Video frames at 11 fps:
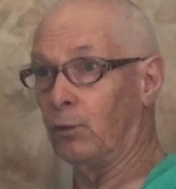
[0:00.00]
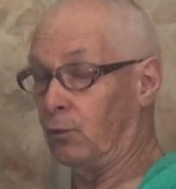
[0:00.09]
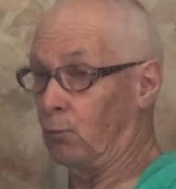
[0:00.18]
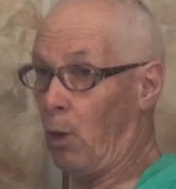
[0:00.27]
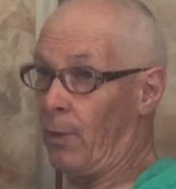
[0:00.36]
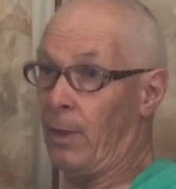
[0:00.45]

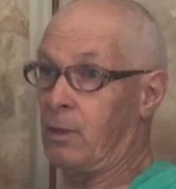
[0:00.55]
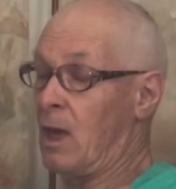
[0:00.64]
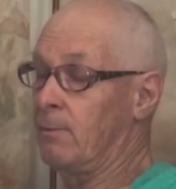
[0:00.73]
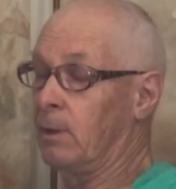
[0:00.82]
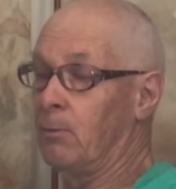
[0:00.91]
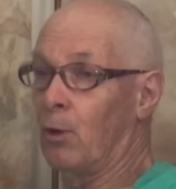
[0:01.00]
which is what the
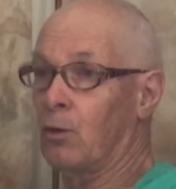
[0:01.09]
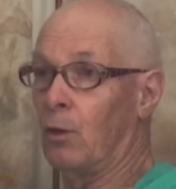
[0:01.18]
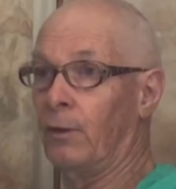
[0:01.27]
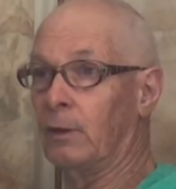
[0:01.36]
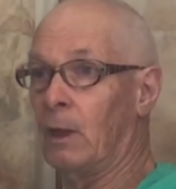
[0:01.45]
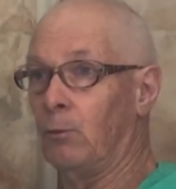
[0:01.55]
same
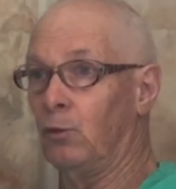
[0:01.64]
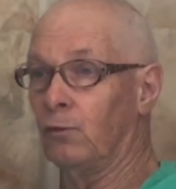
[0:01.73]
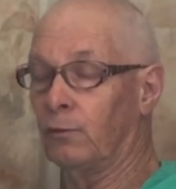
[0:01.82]
gearbox I think they